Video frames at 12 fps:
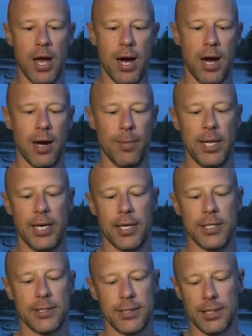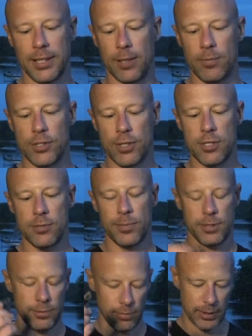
And it is, again, rechargeable.